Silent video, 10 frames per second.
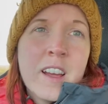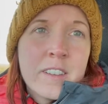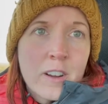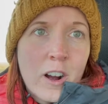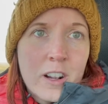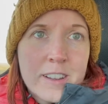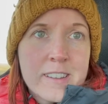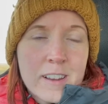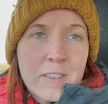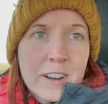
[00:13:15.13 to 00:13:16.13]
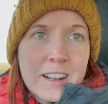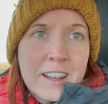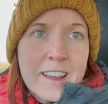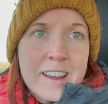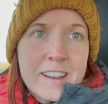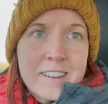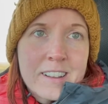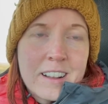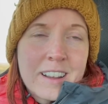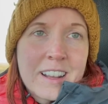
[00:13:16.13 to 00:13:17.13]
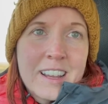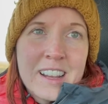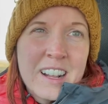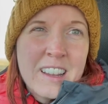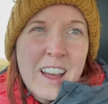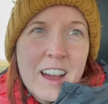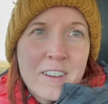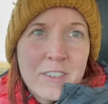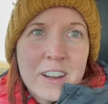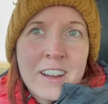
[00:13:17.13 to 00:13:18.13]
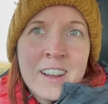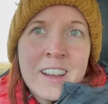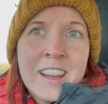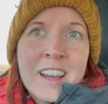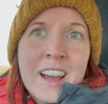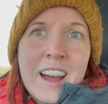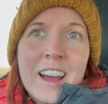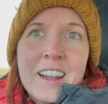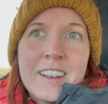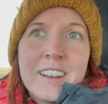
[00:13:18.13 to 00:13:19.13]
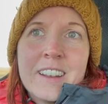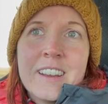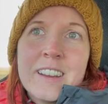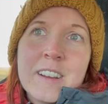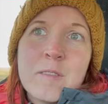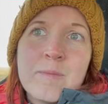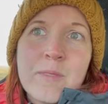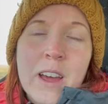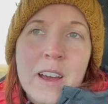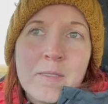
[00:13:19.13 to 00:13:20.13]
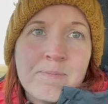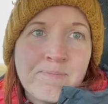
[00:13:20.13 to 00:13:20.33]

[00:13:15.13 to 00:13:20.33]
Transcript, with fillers: So all these different layers of like lava and um,